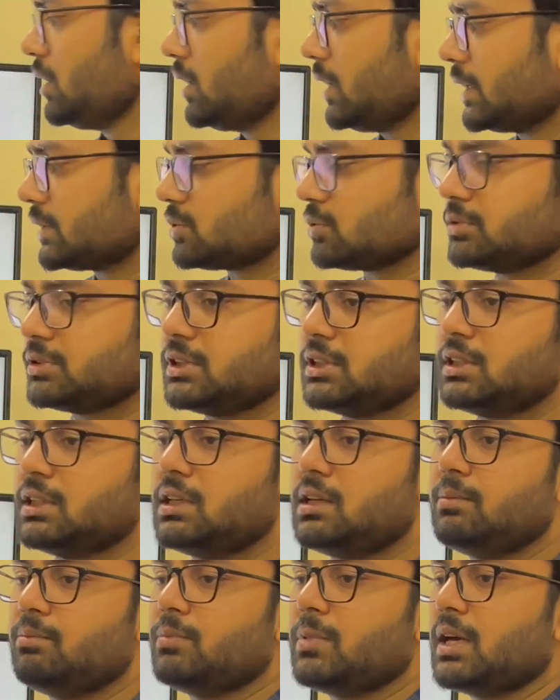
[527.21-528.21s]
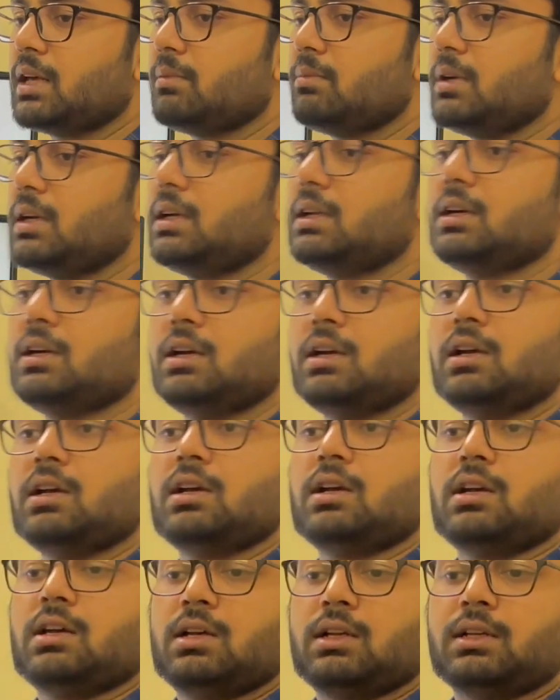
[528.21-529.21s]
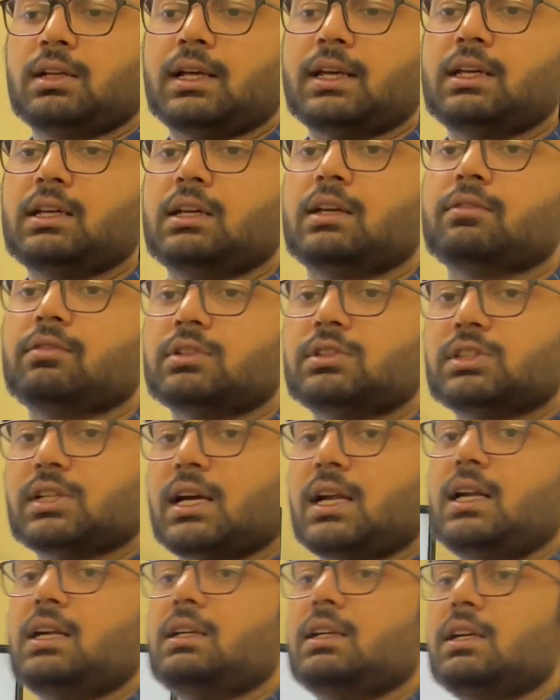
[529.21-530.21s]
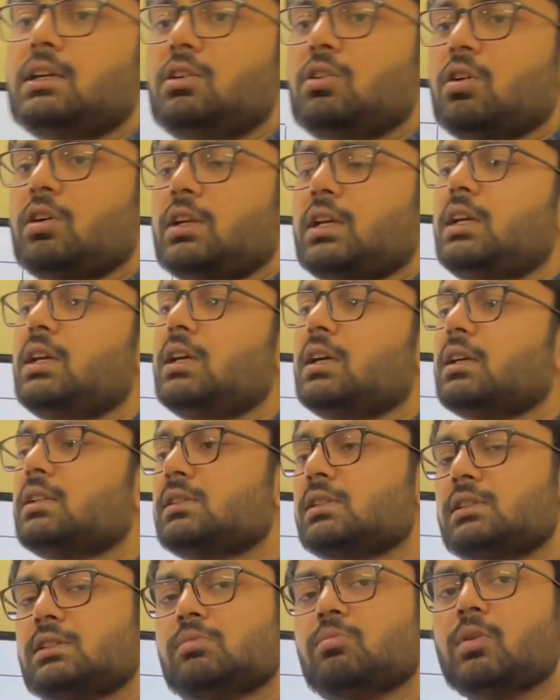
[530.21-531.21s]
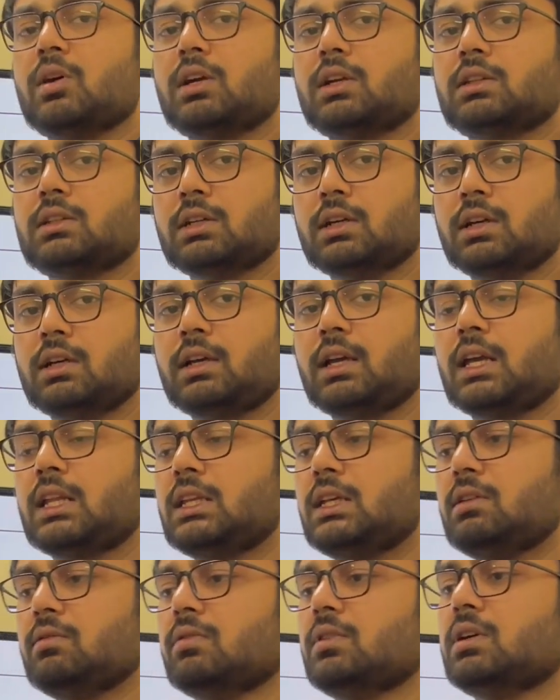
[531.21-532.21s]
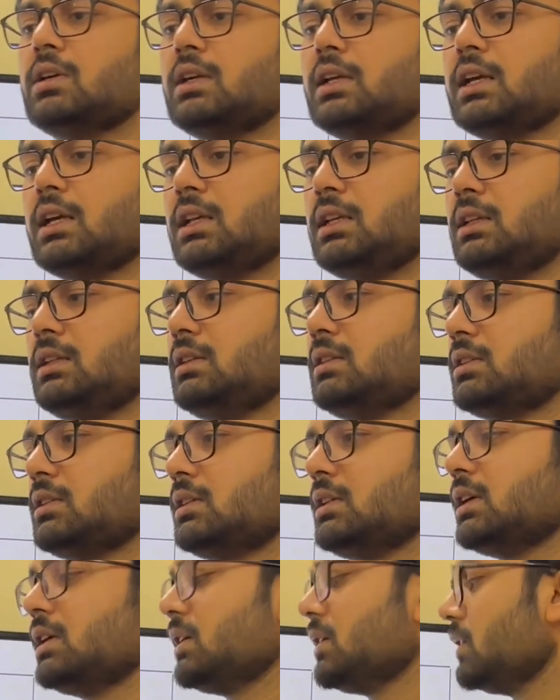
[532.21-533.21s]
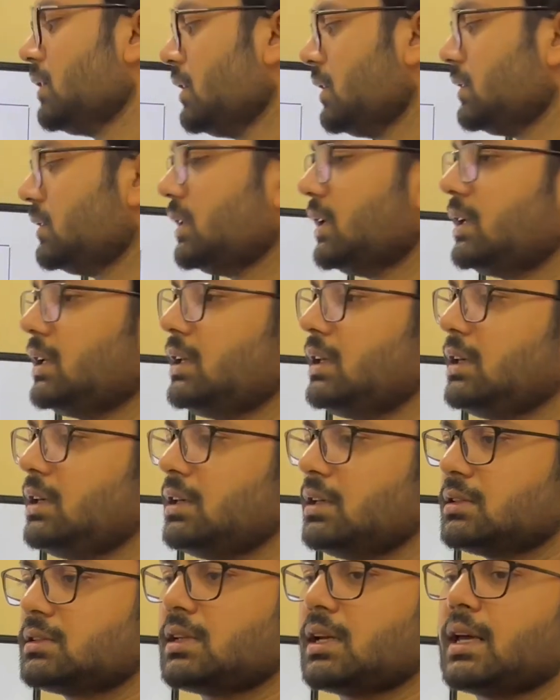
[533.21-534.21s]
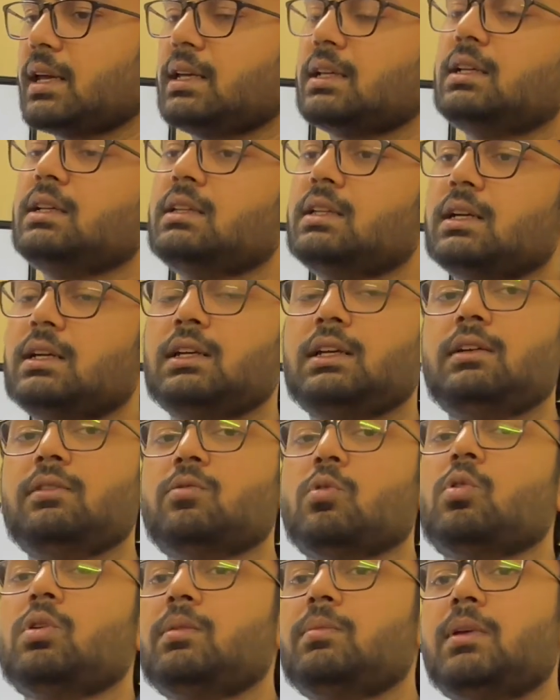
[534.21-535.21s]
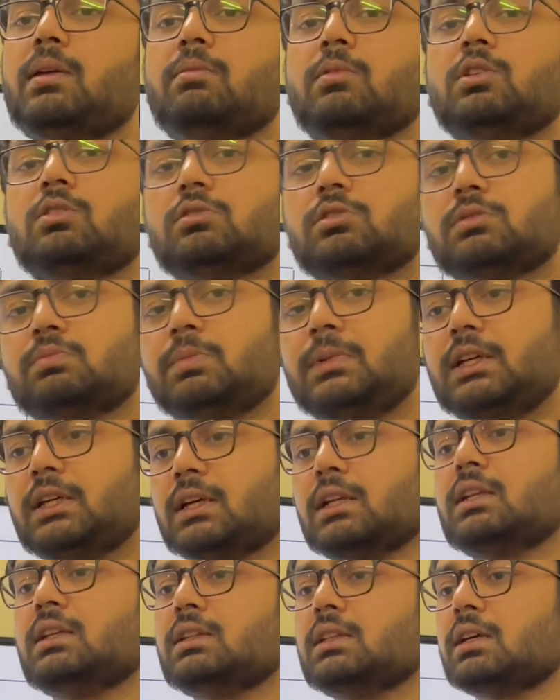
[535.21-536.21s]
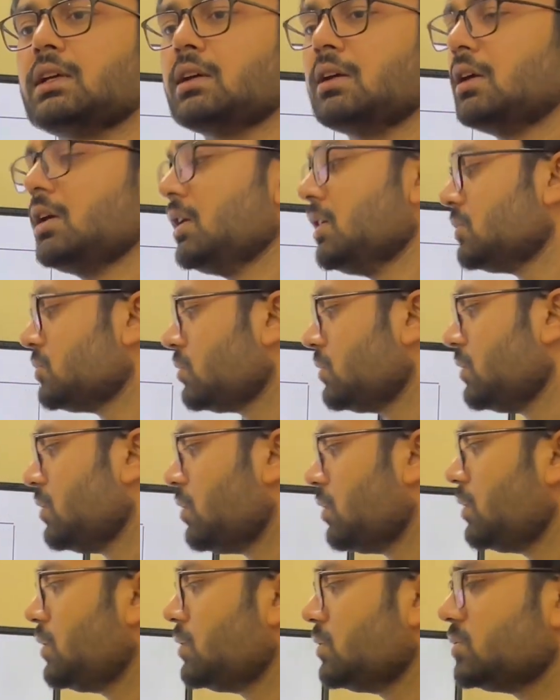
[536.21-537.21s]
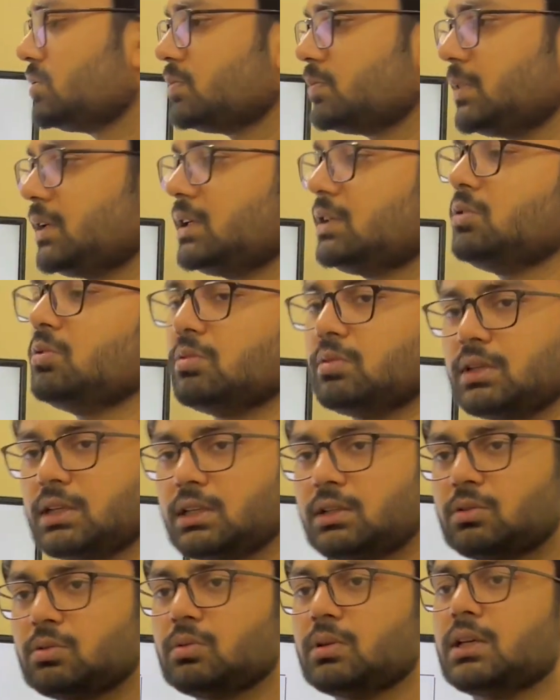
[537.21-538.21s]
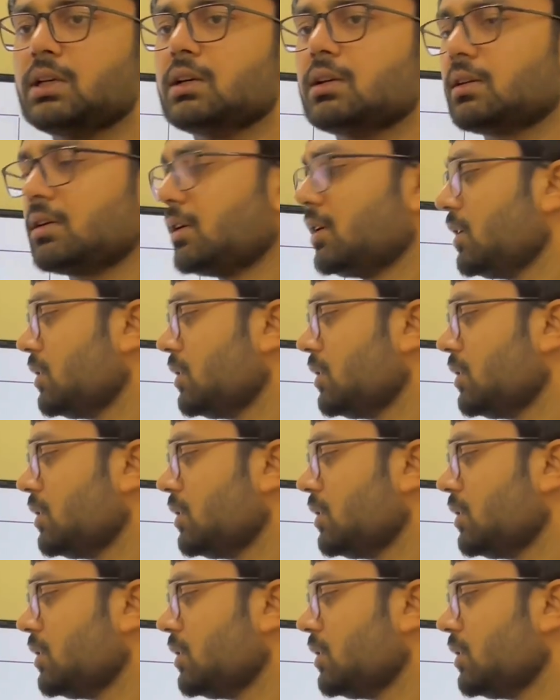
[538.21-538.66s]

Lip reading: Associated impairment, like if a child did not hear since birth any word, anything, then he is likely that he won't be able to speak anything. So in order to speak, you need to hear.